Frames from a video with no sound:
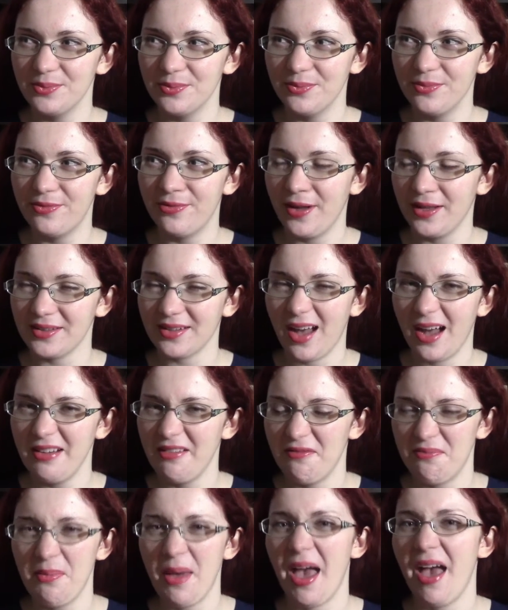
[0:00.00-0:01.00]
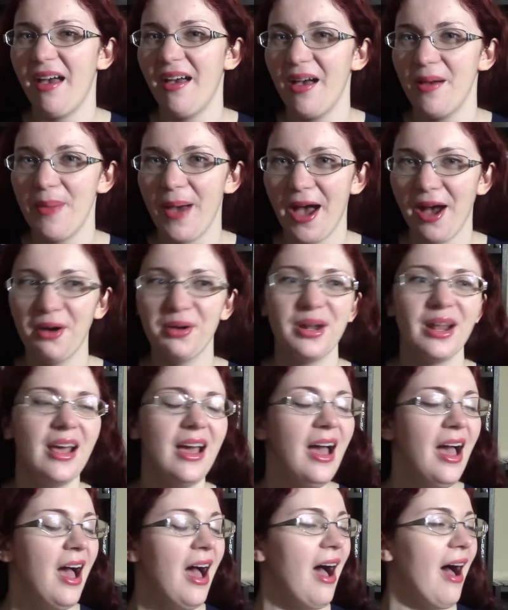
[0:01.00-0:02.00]
felt kind of meh about,
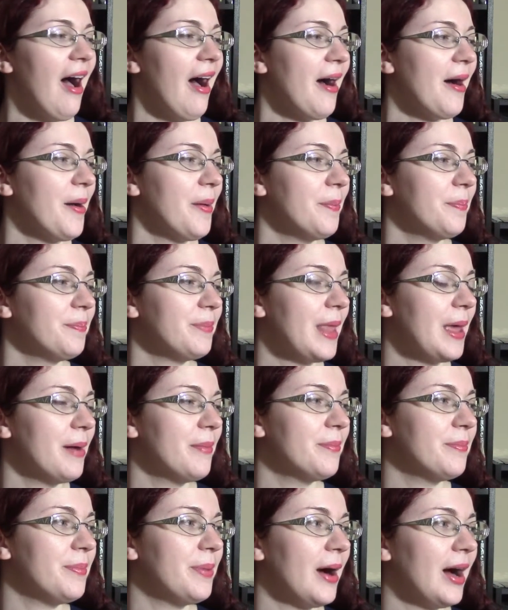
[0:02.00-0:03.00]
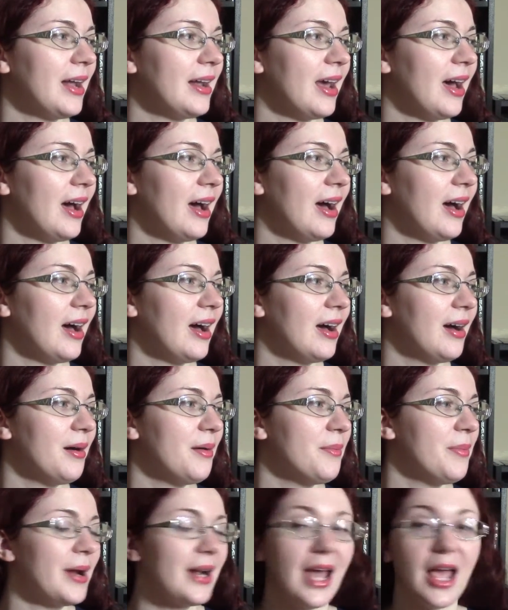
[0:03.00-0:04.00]
um, but, uh,
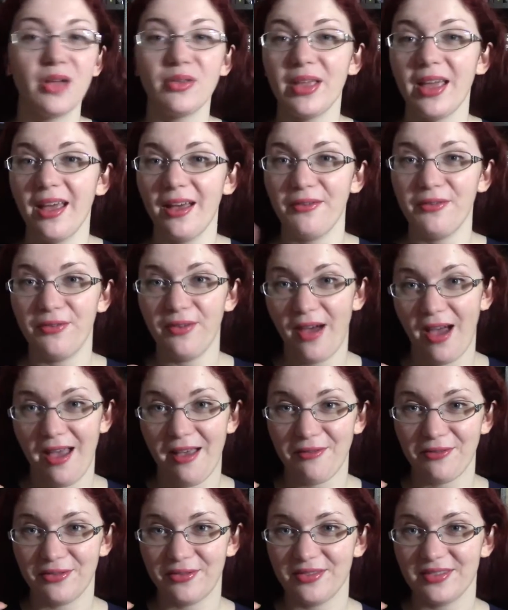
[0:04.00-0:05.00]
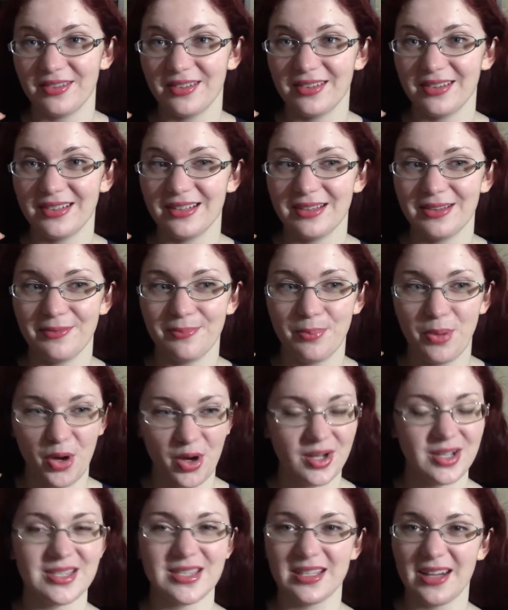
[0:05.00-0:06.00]
but I only have 5
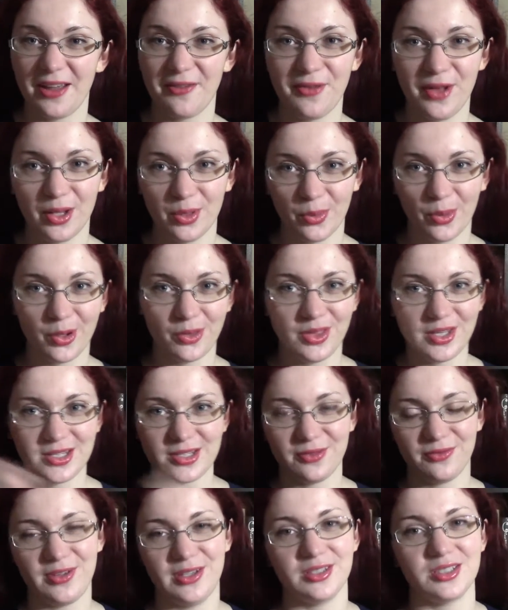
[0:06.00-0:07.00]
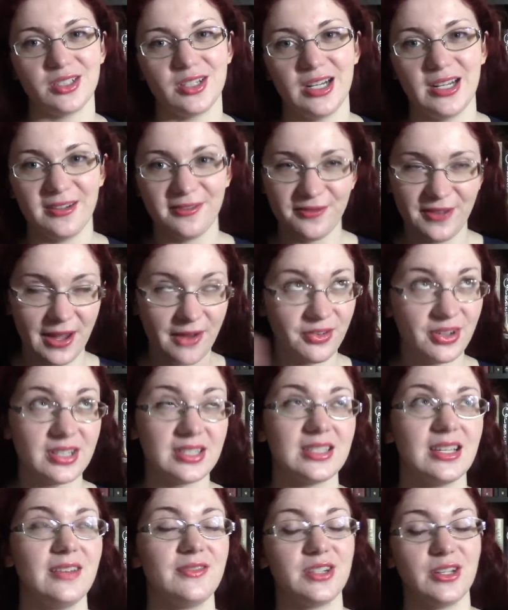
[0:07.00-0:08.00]
books that I felt worthy to feature in a
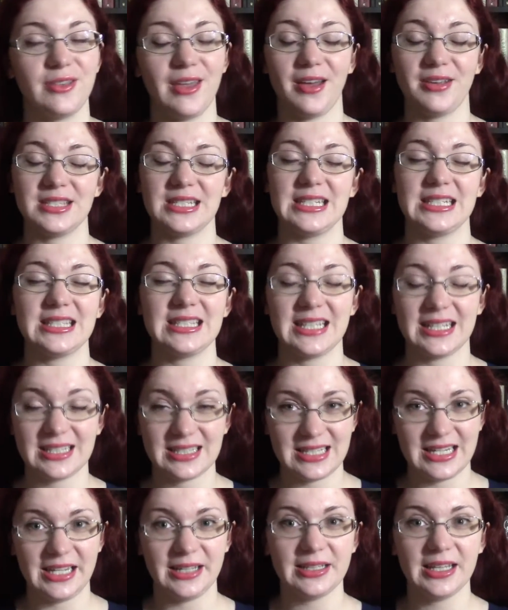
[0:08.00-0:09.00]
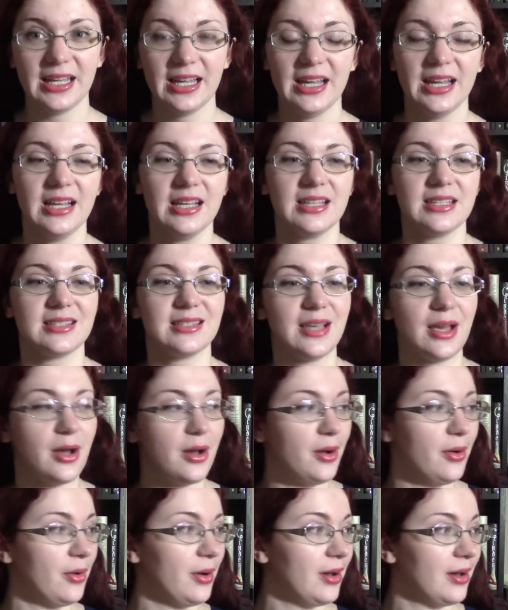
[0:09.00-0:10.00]
favorites of 2016.
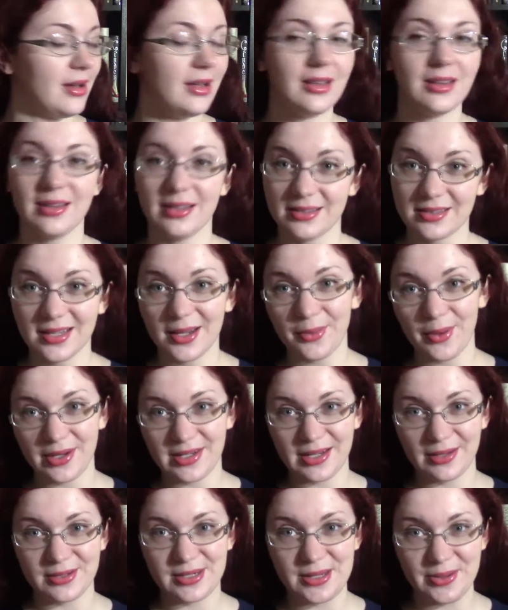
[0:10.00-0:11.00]
So let's get right down to